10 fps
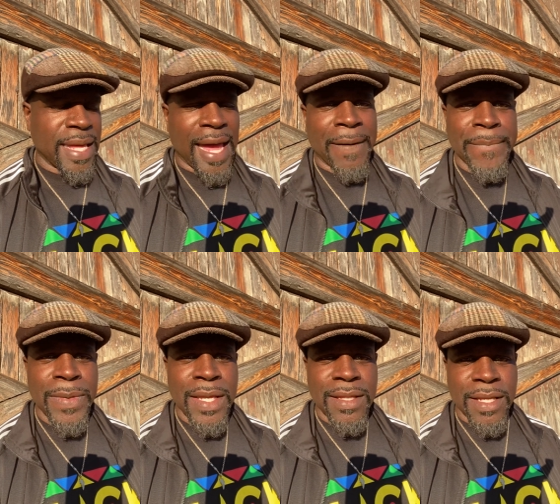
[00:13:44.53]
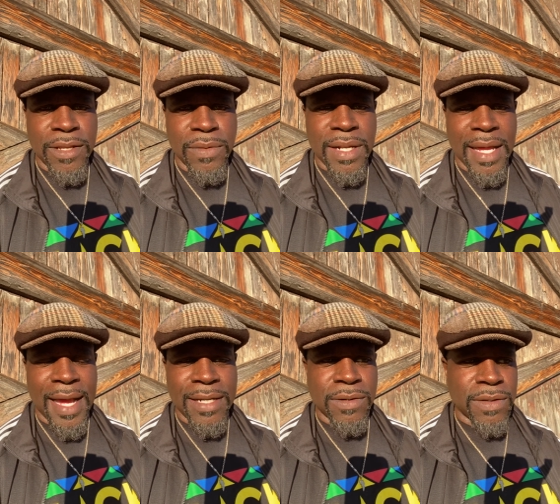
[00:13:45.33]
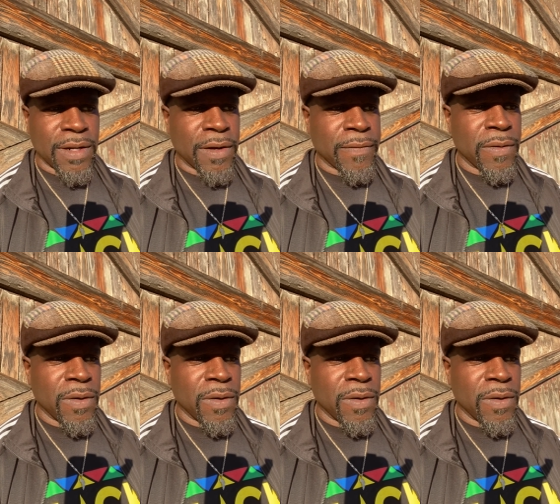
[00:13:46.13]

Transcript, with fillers: that, then you need to ask yourself,